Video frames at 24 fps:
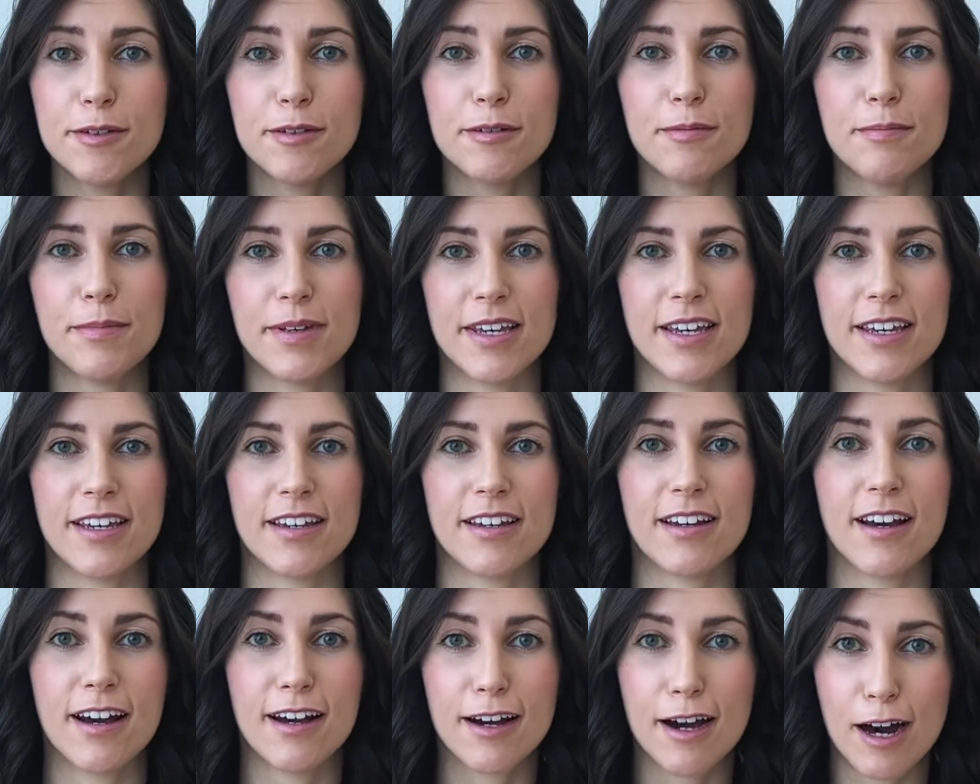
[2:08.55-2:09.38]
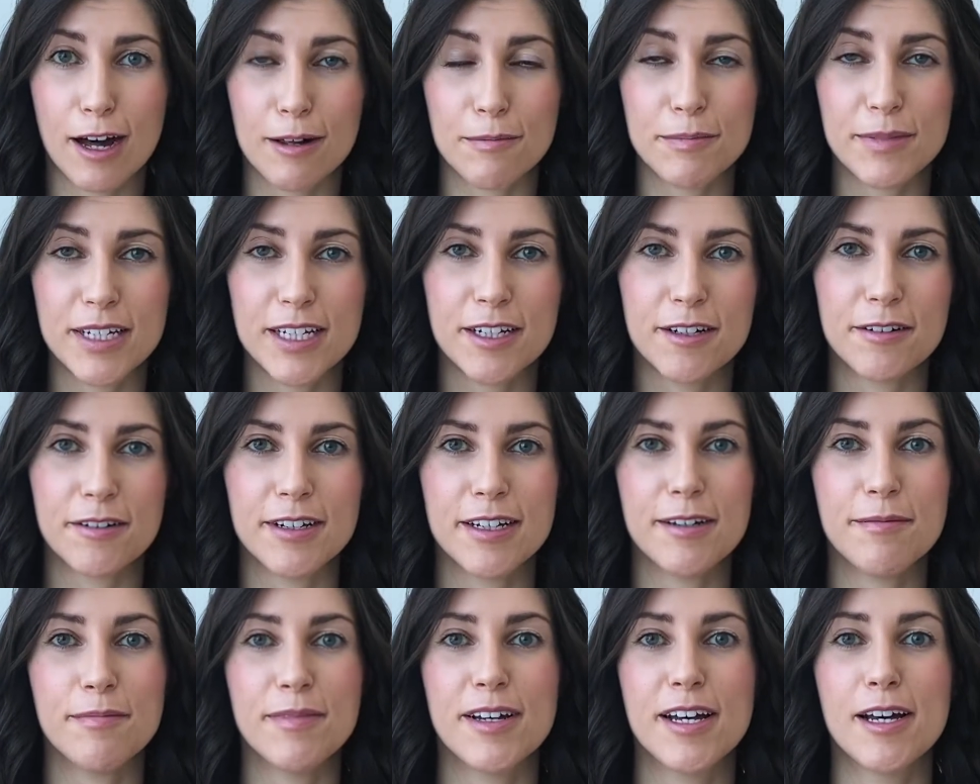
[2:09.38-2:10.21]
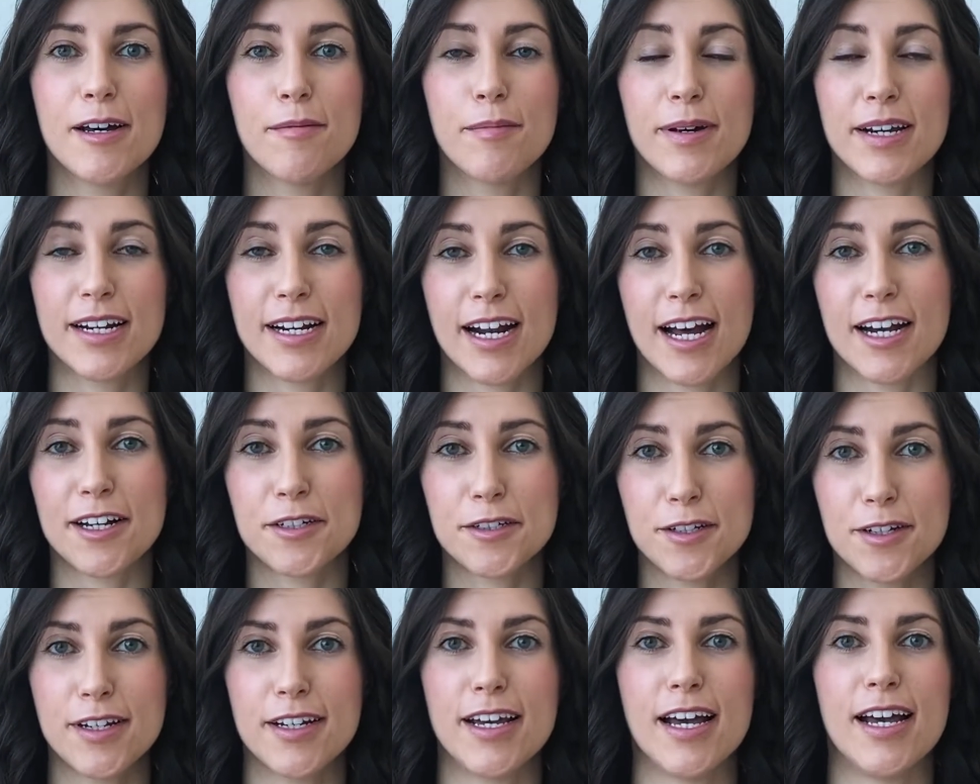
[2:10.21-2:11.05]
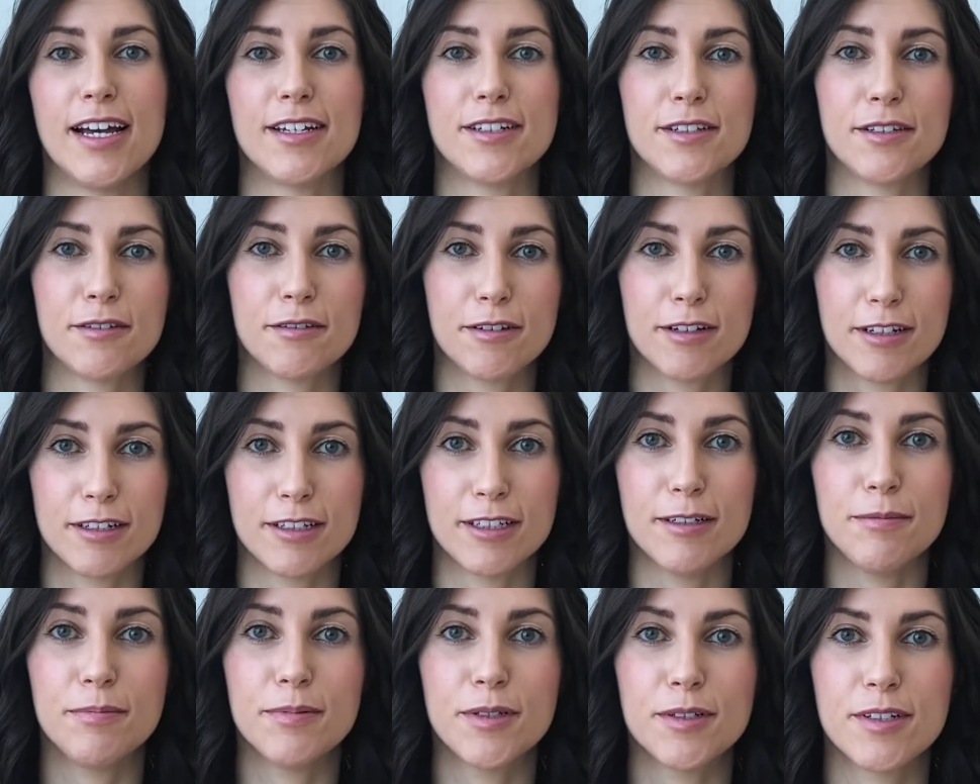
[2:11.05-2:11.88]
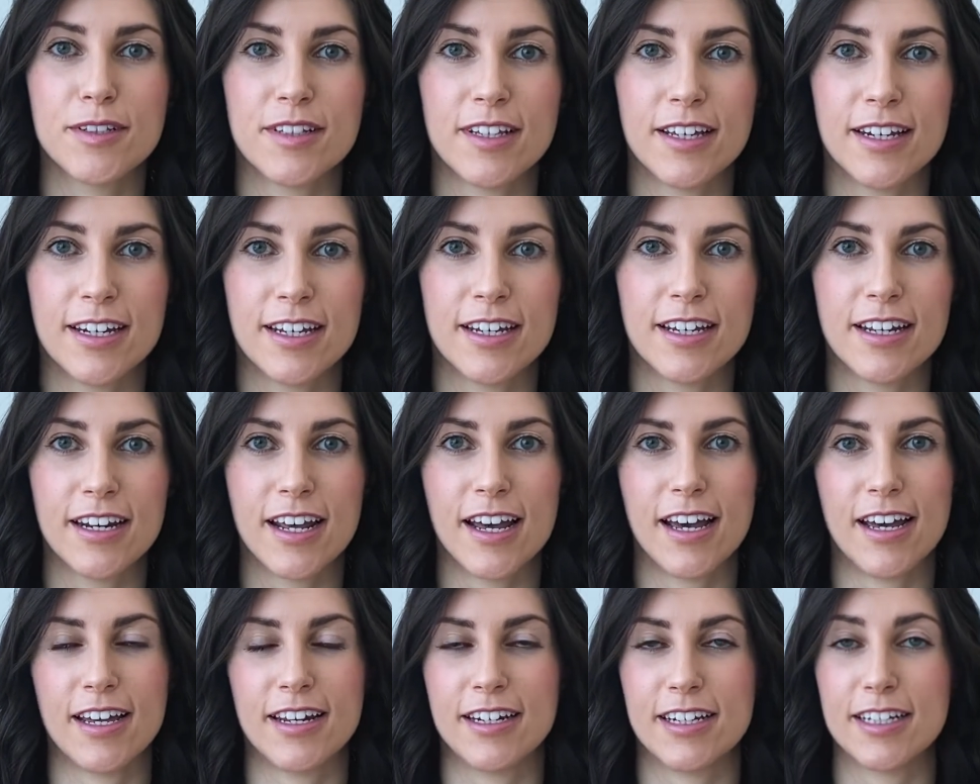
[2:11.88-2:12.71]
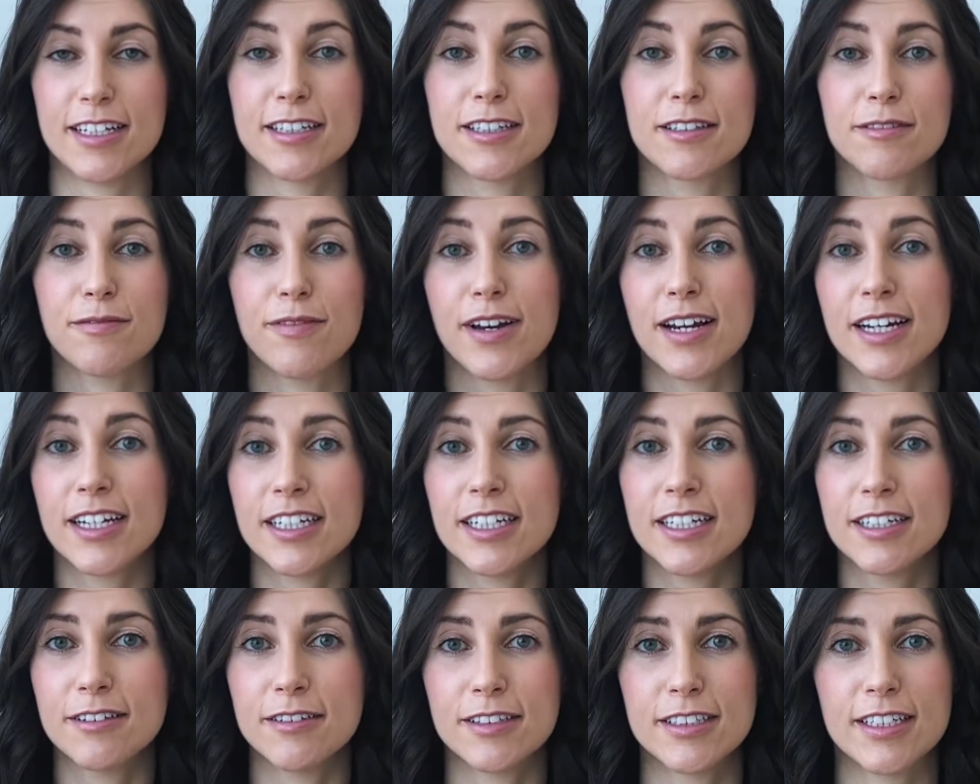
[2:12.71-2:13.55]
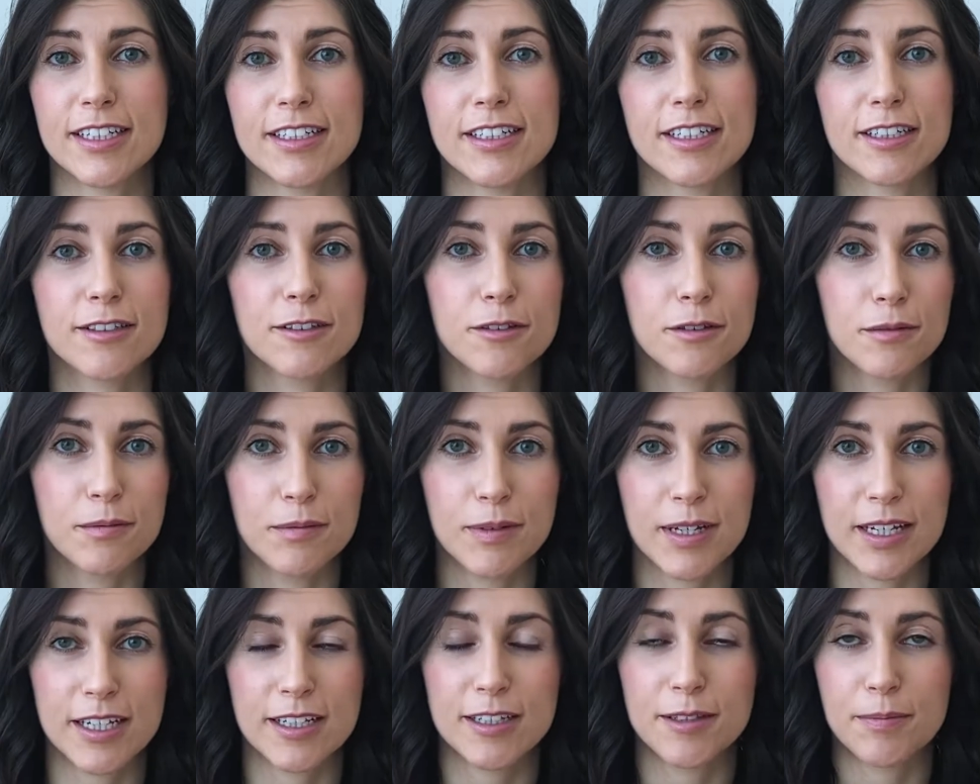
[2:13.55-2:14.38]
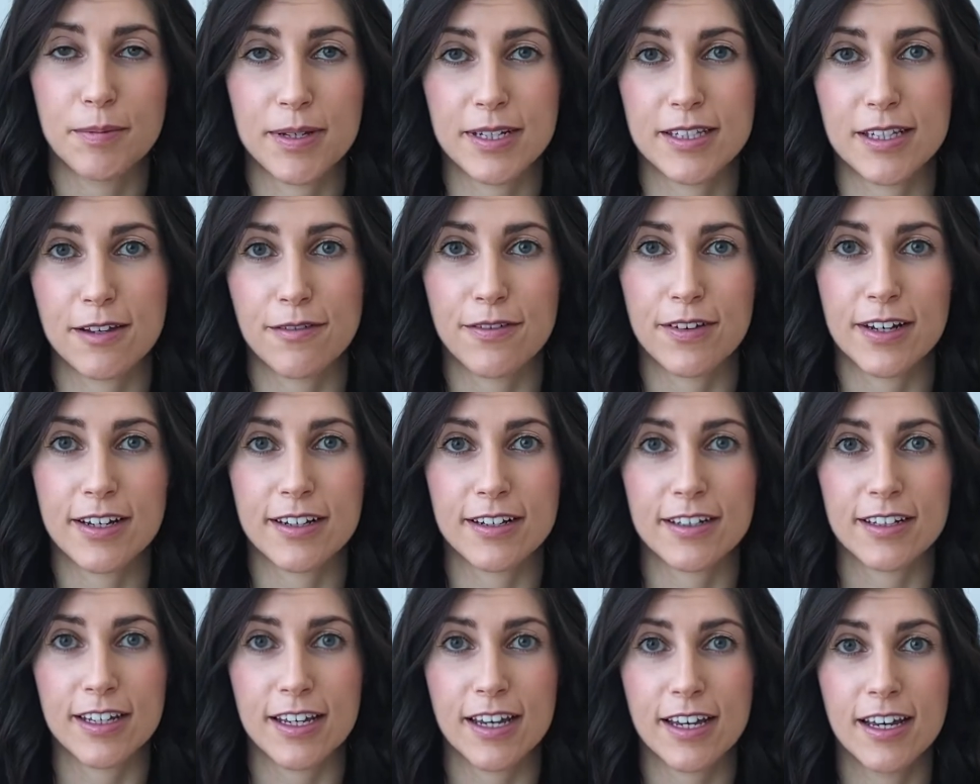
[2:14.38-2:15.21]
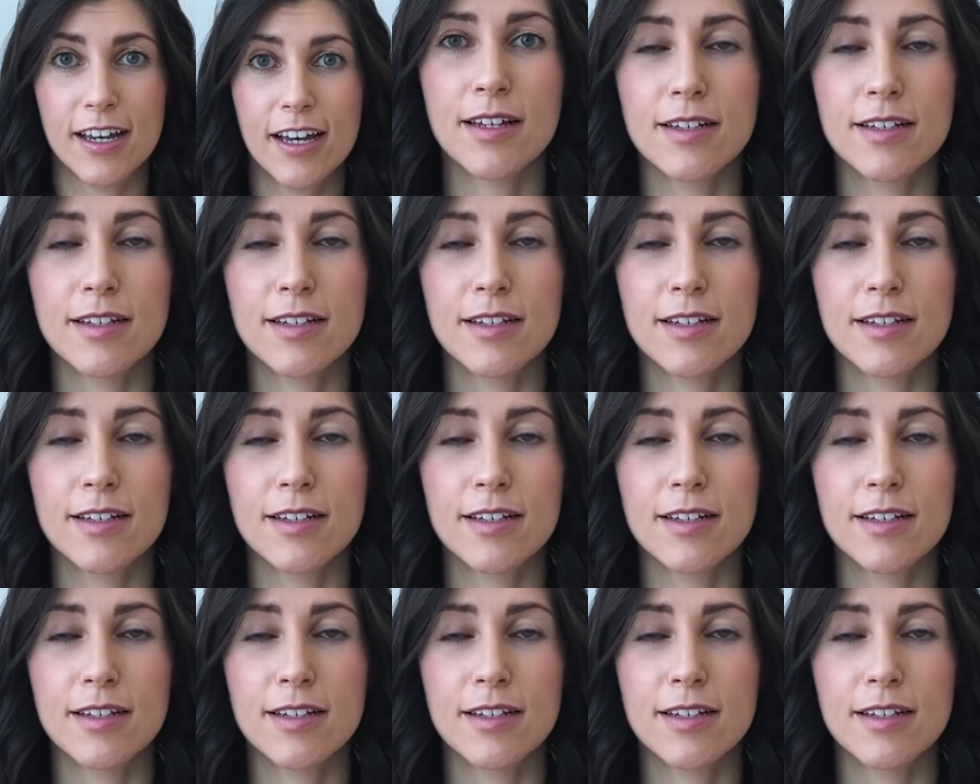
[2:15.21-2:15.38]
to be a calming cream, but it actually has eucalyptus in it and it's very irritating to me specifically.